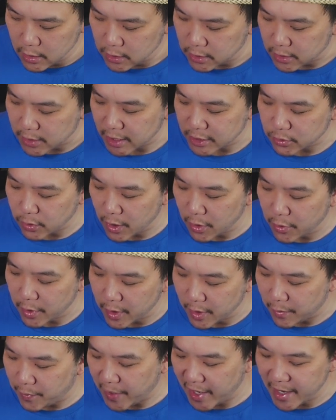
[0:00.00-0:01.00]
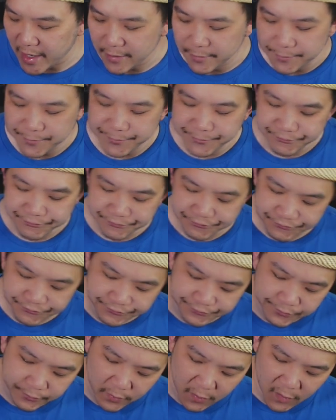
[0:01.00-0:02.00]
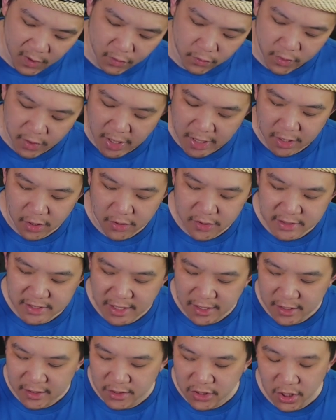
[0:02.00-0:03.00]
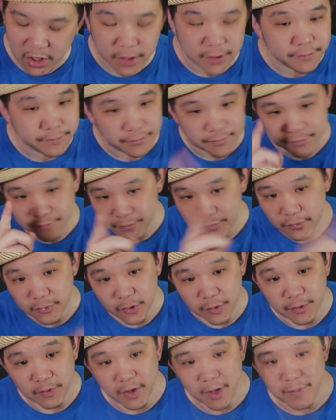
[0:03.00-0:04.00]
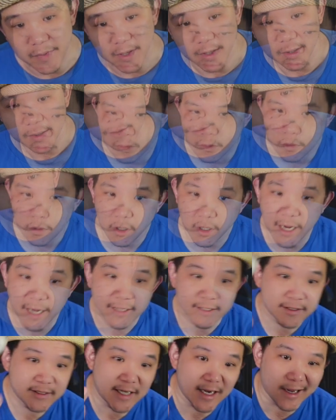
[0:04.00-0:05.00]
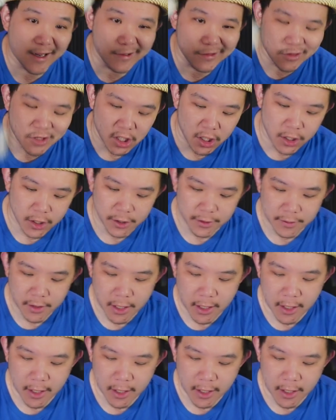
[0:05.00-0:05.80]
So that's why we're Ben. We gotta go to second third. We'll be right back. Okay, second third.